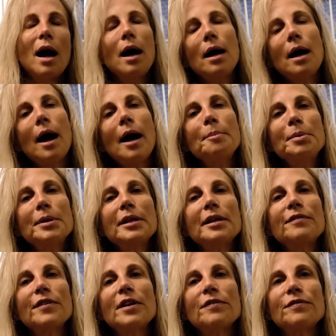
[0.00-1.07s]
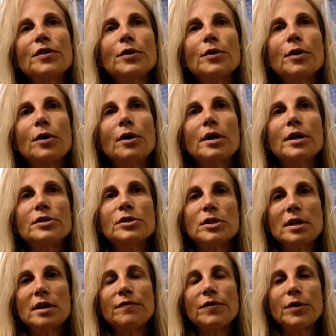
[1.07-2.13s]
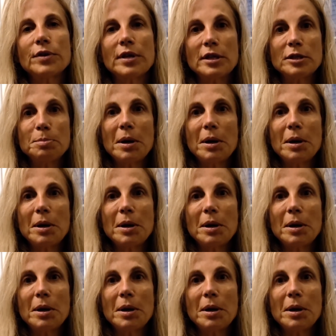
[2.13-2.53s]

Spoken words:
I believe if there is